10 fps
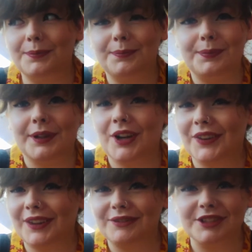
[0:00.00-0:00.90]

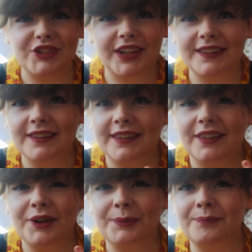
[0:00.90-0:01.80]
because I've rejected
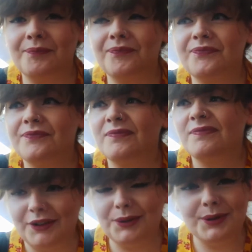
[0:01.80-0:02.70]
them.
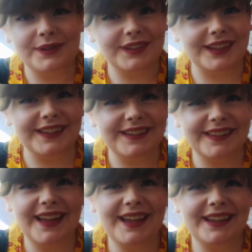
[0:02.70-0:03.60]
I don't know if it is
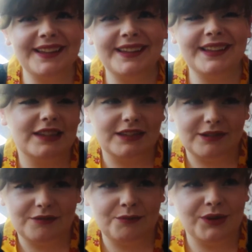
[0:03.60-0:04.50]
that.
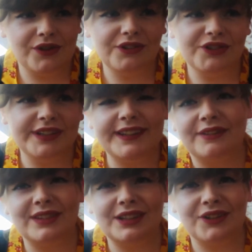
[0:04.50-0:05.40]
Misogyny
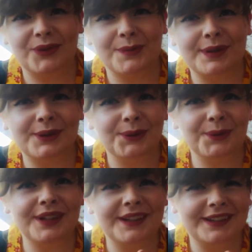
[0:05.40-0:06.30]
definitely does come
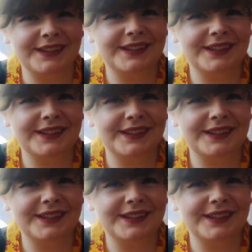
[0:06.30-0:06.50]
into it.